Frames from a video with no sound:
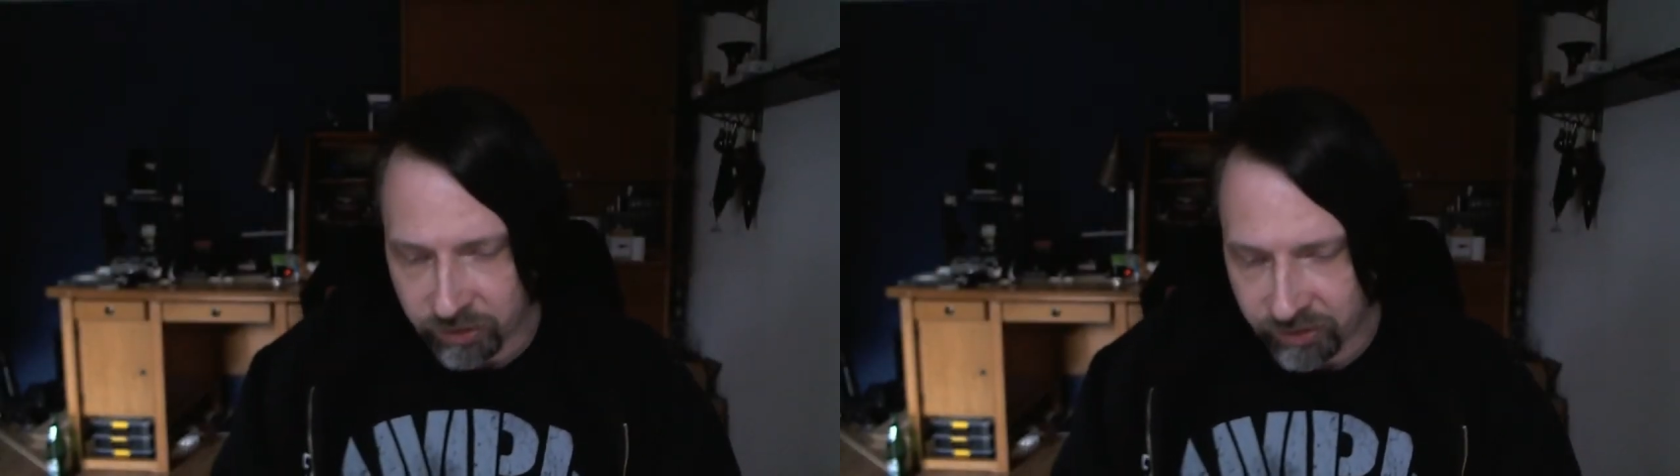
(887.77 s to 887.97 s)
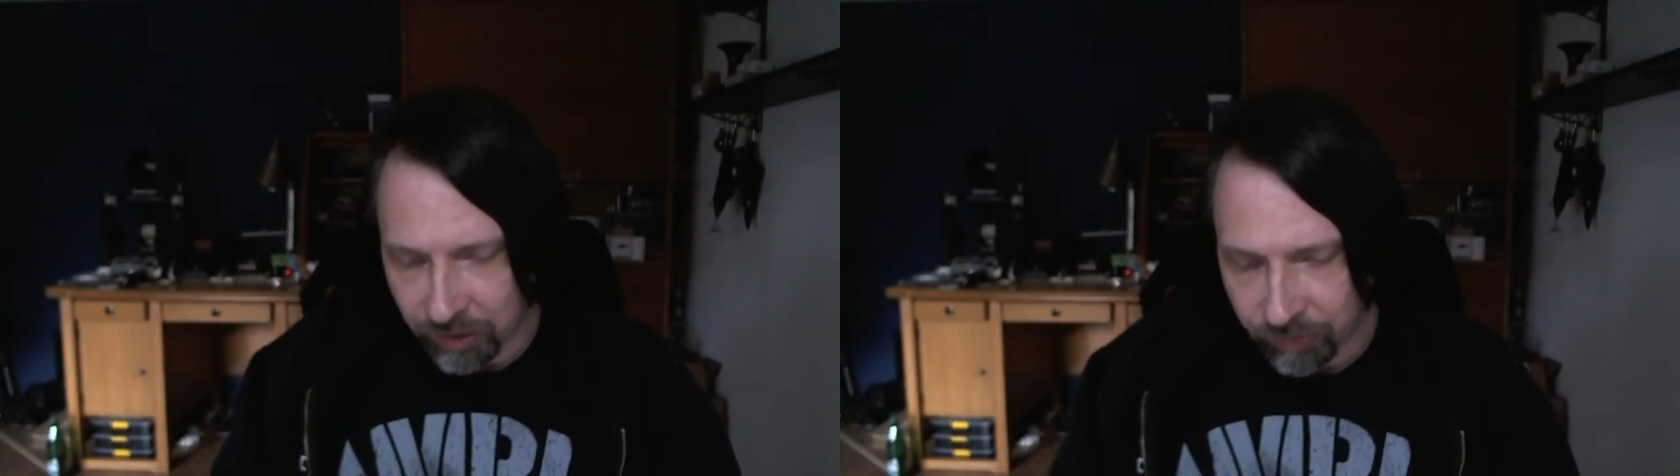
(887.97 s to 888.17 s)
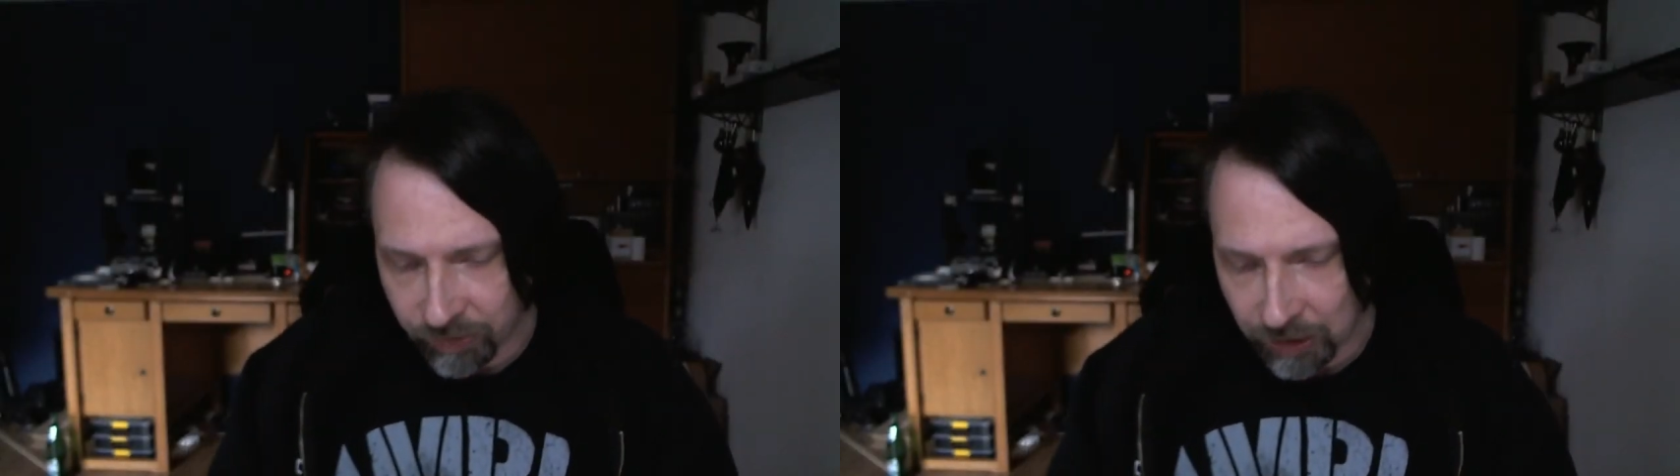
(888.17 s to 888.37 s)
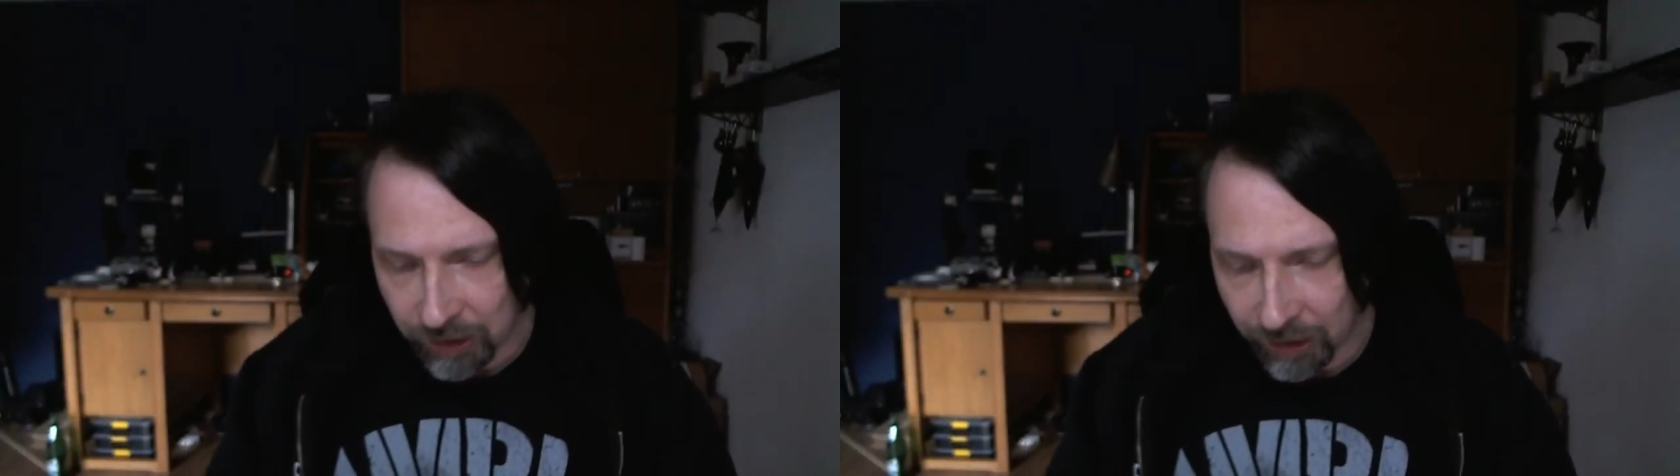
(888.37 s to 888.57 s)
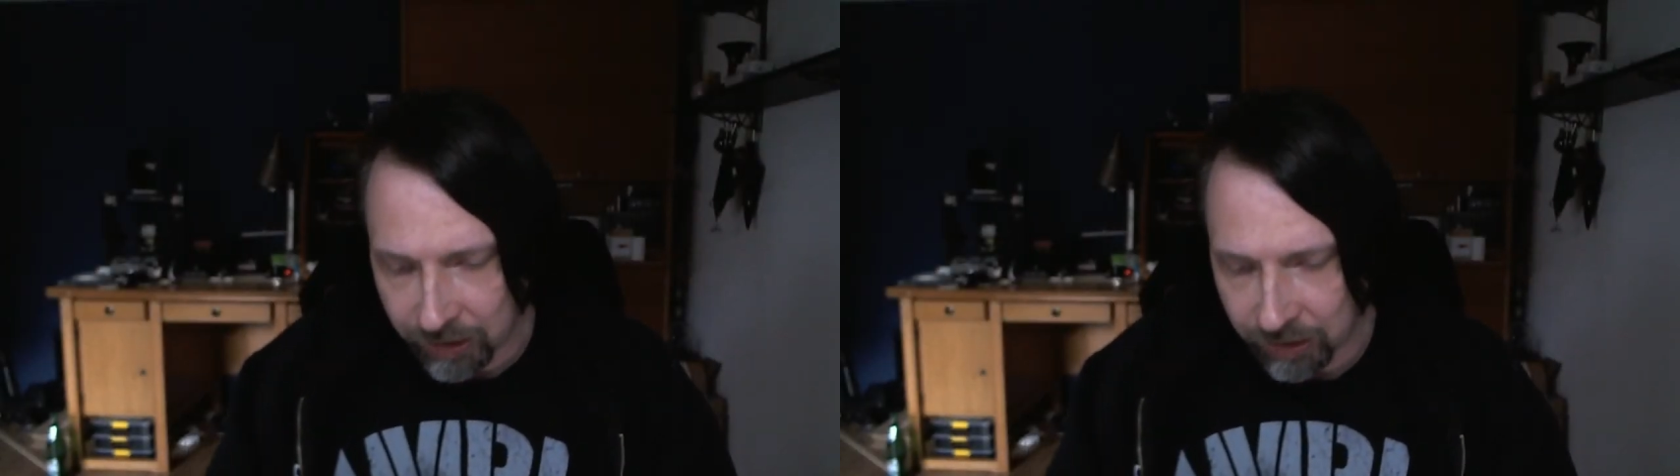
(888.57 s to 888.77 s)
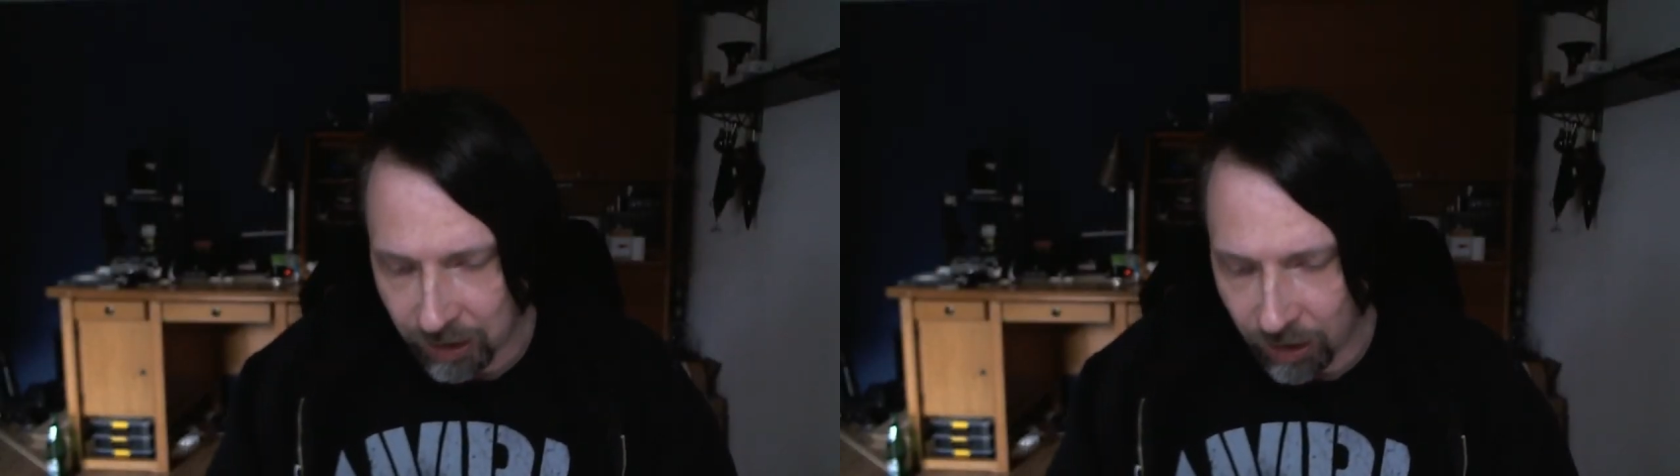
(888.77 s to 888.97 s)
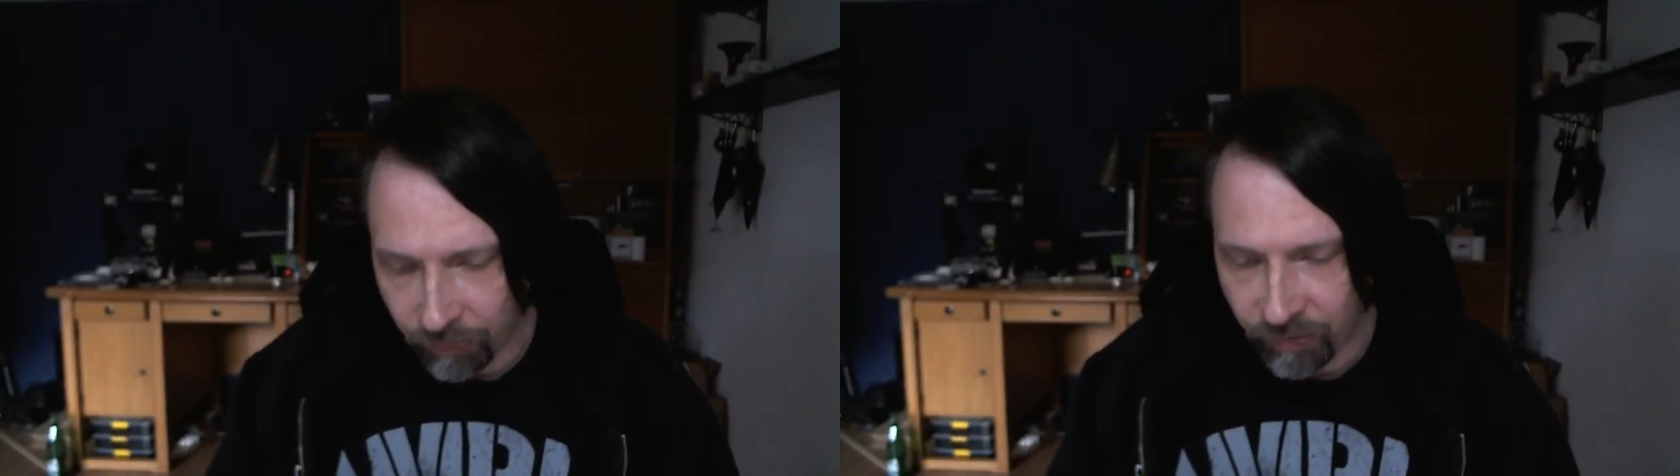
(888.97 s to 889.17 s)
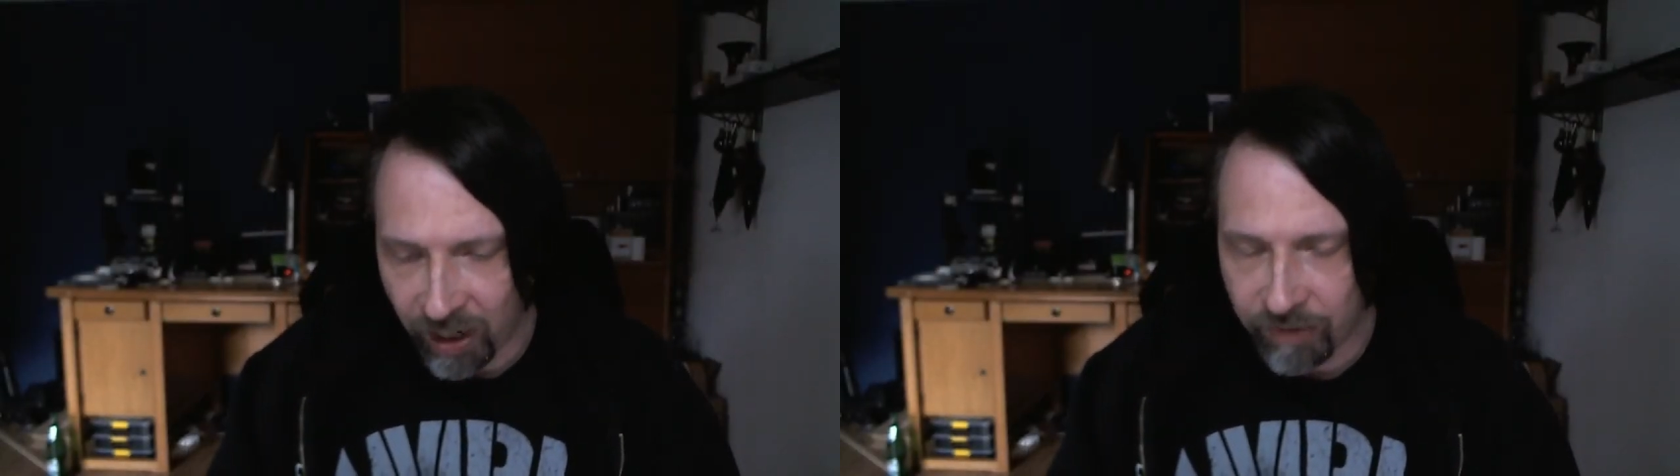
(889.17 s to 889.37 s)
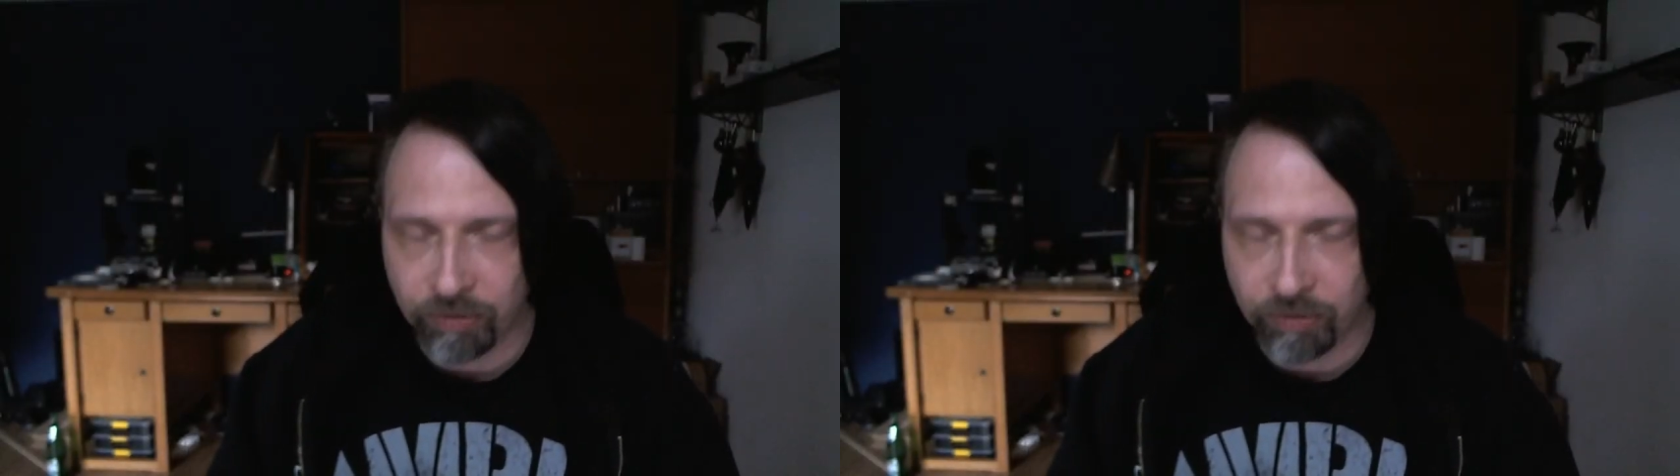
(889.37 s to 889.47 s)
something like 5